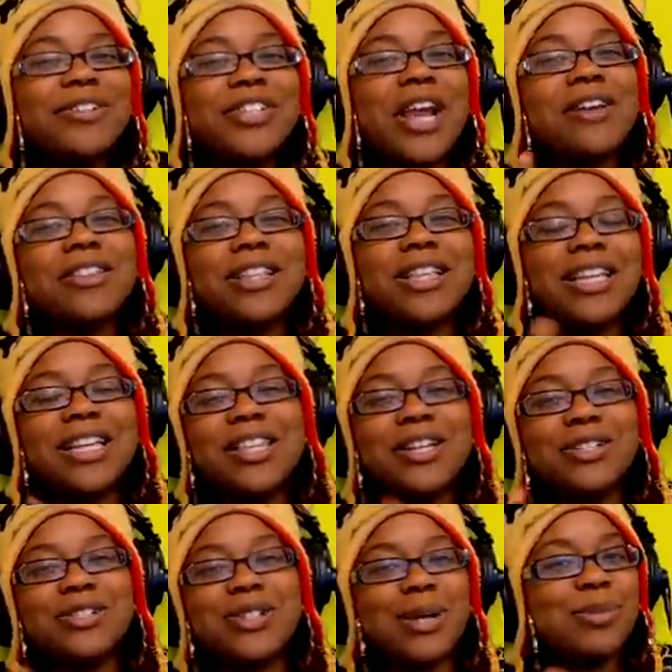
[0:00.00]
check out the link in the
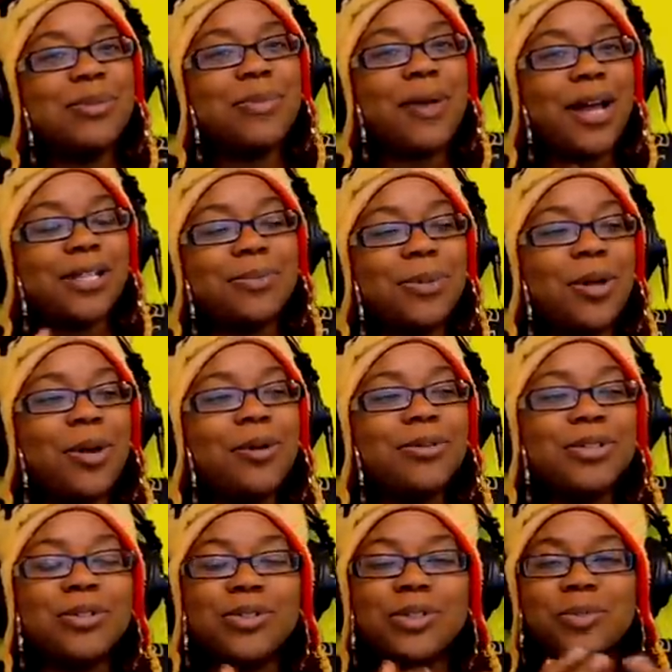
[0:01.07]
description box below
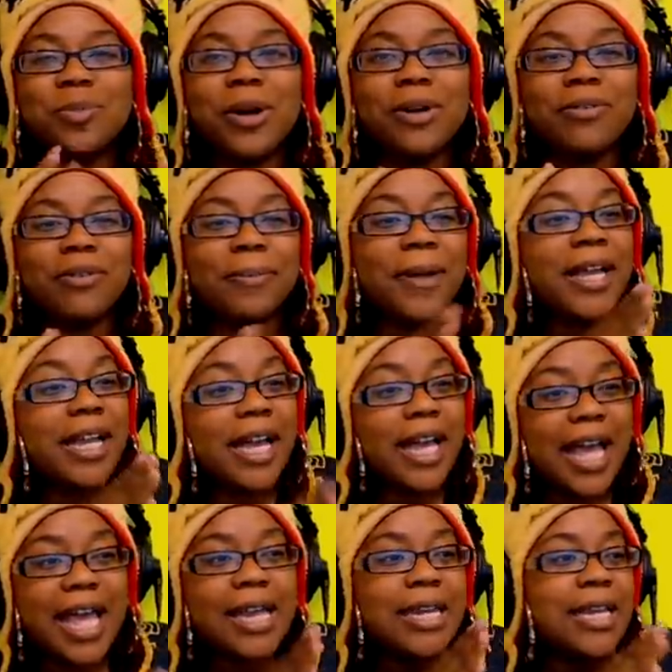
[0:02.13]
to support
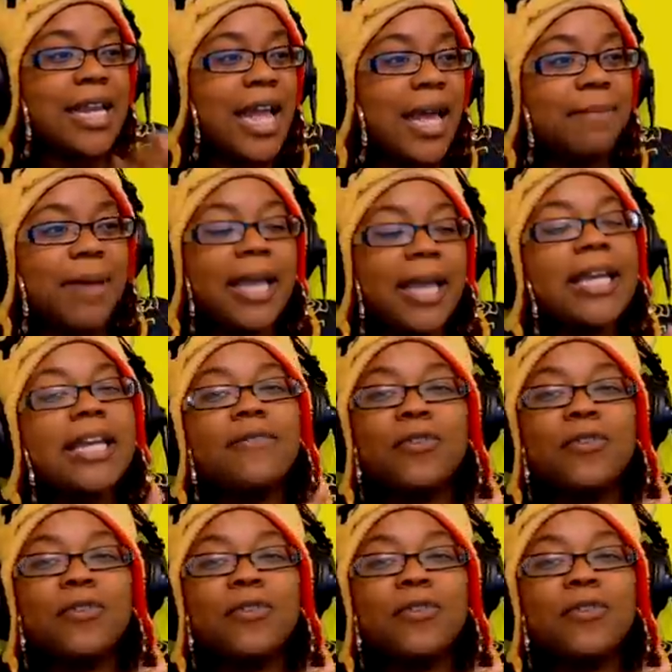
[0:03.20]
Rebecca, Eddie, and Megan.